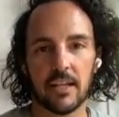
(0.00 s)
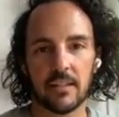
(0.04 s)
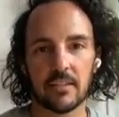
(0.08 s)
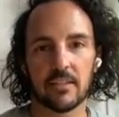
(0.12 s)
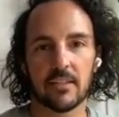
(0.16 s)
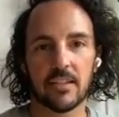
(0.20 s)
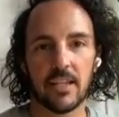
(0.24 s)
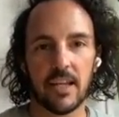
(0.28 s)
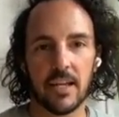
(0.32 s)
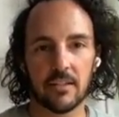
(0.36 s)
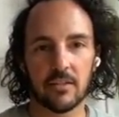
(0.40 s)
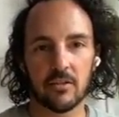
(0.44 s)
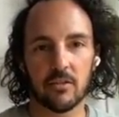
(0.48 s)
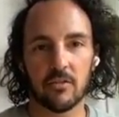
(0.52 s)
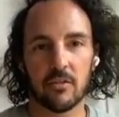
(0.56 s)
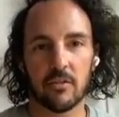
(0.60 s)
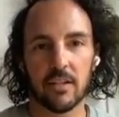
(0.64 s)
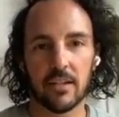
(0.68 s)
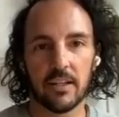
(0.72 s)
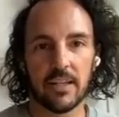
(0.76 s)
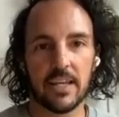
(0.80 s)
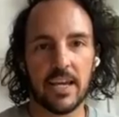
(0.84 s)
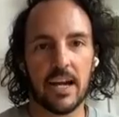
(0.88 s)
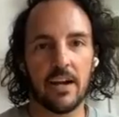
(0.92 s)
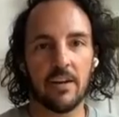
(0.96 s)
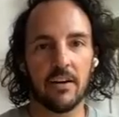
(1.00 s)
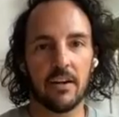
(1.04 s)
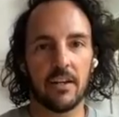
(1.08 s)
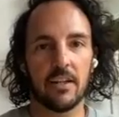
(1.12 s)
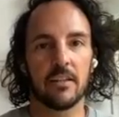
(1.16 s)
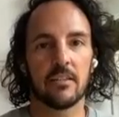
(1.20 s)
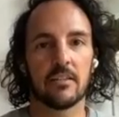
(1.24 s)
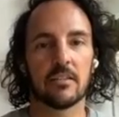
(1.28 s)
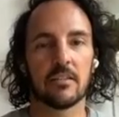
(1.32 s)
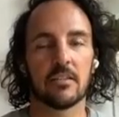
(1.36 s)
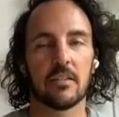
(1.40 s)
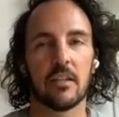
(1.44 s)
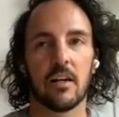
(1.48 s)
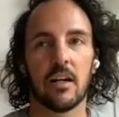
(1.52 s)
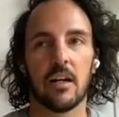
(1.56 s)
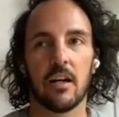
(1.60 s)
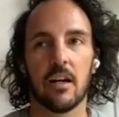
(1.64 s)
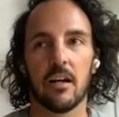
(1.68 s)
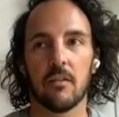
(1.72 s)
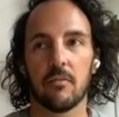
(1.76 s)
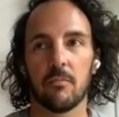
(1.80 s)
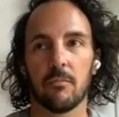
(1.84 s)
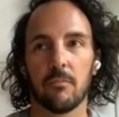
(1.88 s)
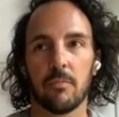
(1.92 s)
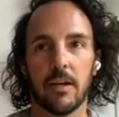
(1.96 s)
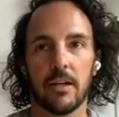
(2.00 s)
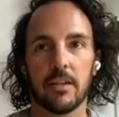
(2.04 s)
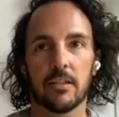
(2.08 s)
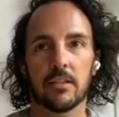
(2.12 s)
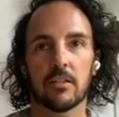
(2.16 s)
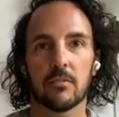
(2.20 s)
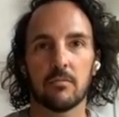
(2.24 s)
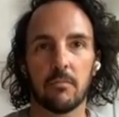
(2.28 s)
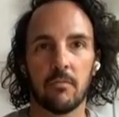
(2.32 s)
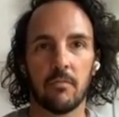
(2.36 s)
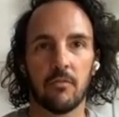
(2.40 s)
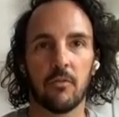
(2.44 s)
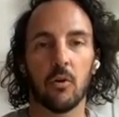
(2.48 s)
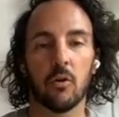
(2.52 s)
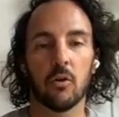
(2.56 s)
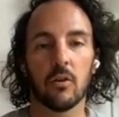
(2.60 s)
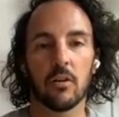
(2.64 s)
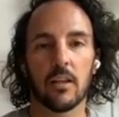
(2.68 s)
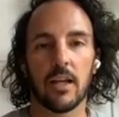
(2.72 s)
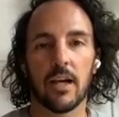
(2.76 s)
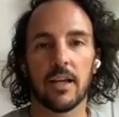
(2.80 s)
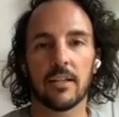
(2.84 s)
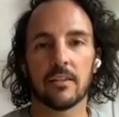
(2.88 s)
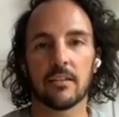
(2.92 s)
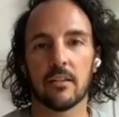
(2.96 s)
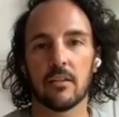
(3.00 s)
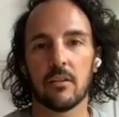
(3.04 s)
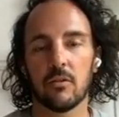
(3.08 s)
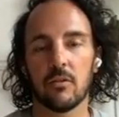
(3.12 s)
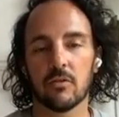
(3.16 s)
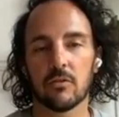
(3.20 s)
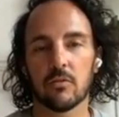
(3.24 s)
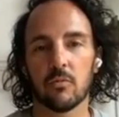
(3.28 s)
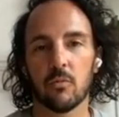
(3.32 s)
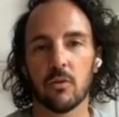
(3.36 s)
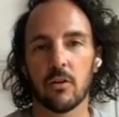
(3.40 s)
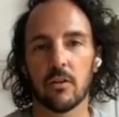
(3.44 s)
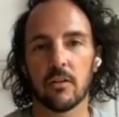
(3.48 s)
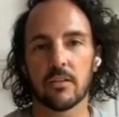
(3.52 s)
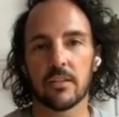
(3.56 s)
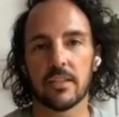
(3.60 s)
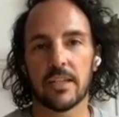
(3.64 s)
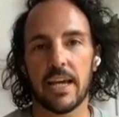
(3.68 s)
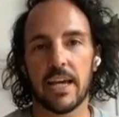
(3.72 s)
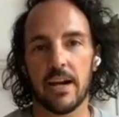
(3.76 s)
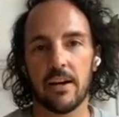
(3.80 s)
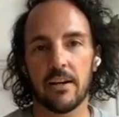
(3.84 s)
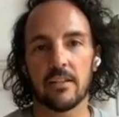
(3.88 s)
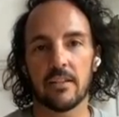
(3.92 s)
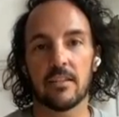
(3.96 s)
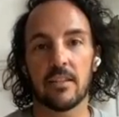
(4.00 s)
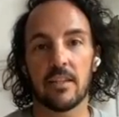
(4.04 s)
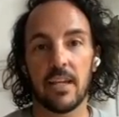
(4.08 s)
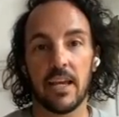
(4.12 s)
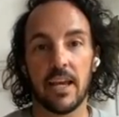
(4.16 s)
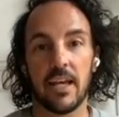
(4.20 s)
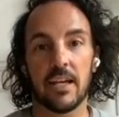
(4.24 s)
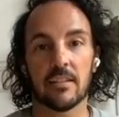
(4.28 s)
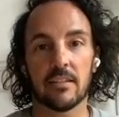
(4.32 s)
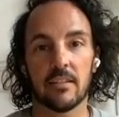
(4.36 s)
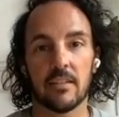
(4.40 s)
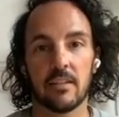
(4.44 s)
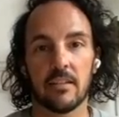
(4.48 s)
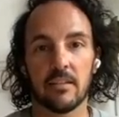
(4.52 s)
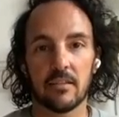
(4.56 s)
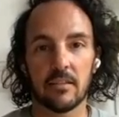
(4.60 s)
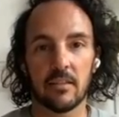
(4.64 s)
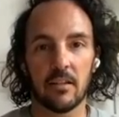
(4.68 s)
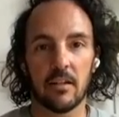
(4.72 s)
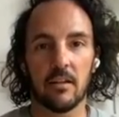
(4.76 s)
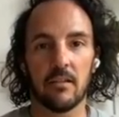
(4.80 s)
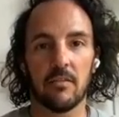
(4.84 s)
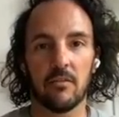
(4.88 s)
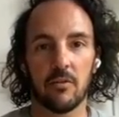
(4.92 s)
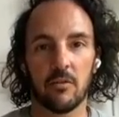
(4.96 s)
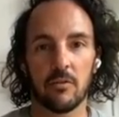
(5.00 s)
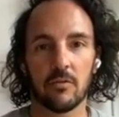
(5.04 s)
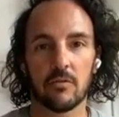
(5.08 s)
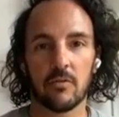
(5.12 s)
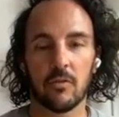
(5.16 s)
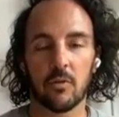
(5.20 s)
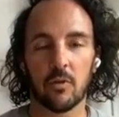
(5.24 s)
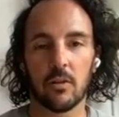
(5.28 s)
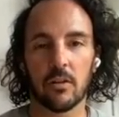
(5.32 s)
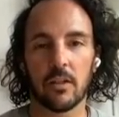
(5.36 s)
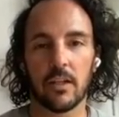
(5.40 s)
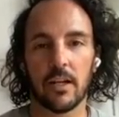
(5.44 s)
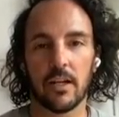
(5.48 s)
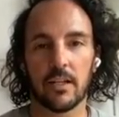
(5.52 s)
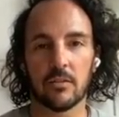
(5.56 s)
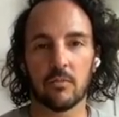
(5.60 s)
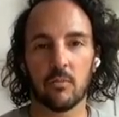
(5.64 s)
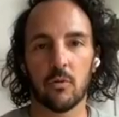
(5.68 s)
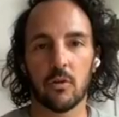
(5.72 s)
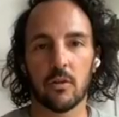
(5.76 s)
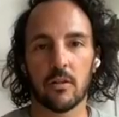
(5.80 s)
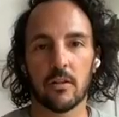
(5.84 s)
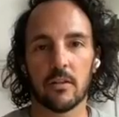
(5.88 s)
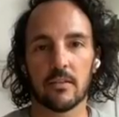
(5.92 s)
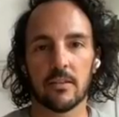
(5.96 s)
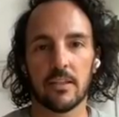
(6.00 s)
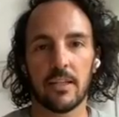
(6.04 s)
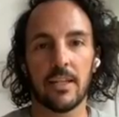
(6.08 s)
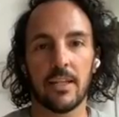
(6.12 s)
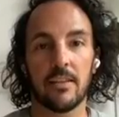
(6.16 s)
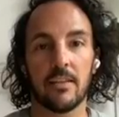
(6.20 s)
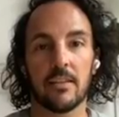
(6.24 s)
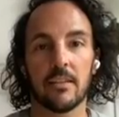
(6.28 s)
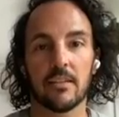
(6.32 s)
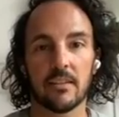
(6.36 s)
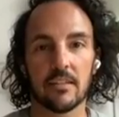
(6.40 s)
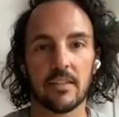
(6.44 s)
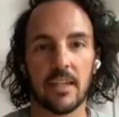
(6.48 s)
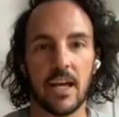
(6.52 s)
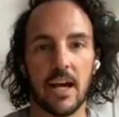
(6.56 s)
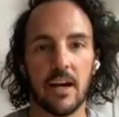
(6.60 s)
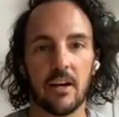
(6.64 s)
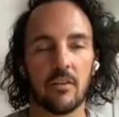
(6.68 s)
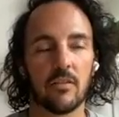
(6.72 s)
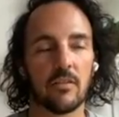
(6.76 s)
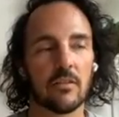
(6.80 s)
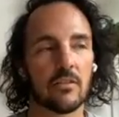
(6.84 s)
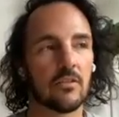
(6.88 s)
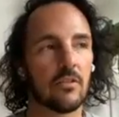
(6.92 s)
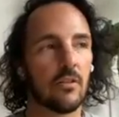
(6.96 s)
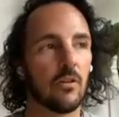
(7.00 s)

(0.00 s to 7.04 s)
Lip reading: that Sanskrit carries, vocalizing those words, carries the essence of those vocalized words in the sound.